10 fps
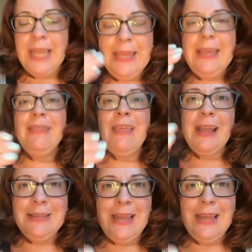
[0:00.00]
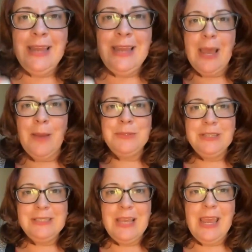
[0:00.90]
taking that next
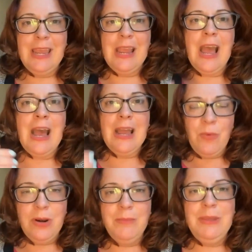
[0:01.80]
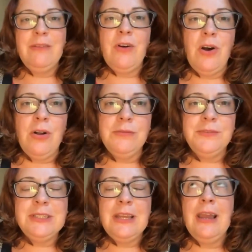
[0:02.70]
step to say, I want to be
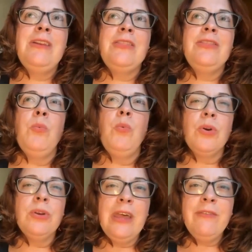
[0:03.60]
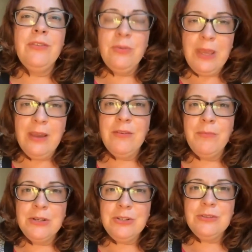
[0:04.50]
involved. Even at the ward level, we
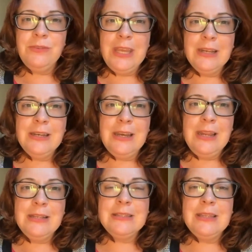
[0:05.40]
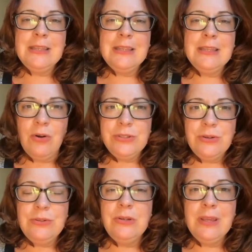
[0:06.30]
have a bunch of candidates that are
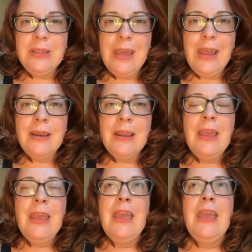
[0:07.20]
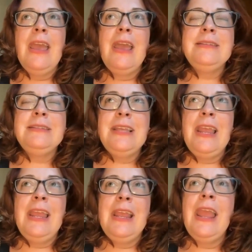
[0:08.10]
also doing that and
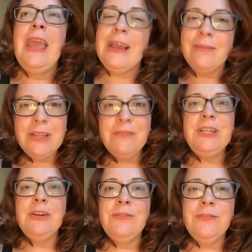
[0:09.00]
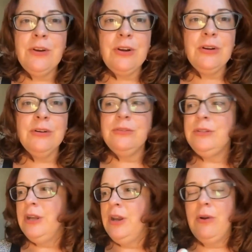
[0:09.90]
saying, hey, I've lived here
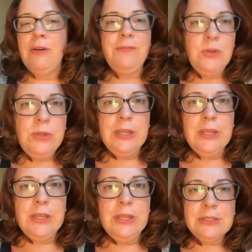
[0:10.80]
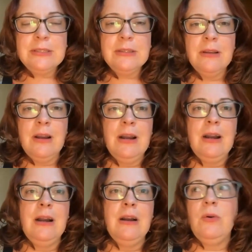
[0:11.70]
for, you know, a few years,
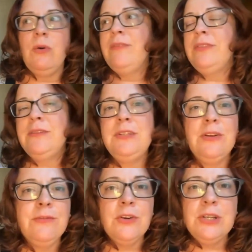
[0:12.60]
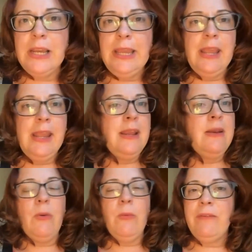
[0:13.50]
or I've lived here for a
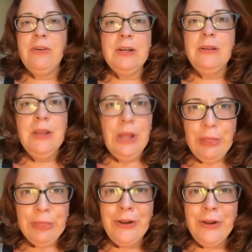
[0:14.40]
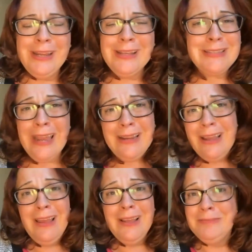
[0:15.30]
decade, however long it is.
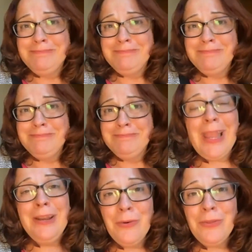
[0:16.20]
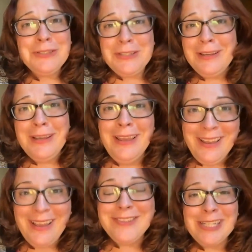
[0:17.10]
I know there's a
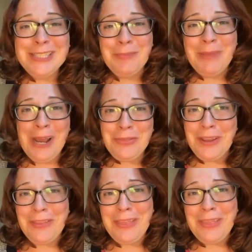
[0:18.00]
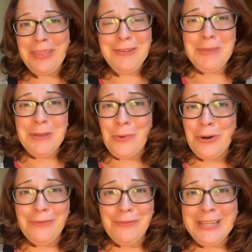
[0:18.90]
sentiment out there that you have to be
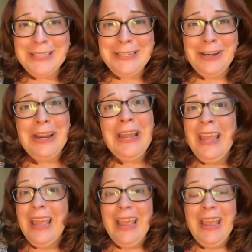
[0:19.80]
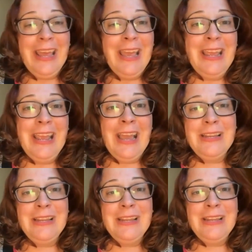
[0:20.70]
born and raised here. And
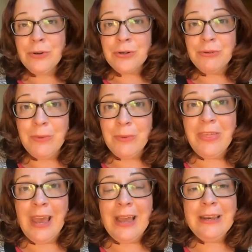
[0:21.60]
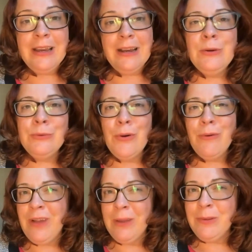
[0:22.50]
I don't agree with that. I don't
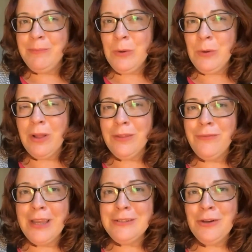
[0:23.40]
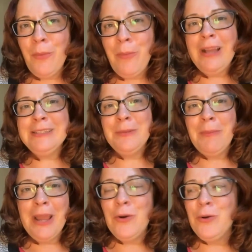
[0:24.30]
know if I would be qualified to go back
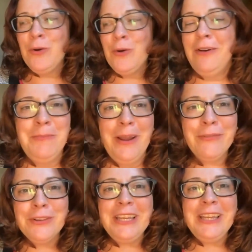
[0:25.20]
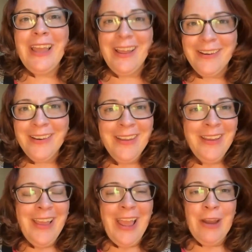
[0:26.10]
to my hometown of Beverly and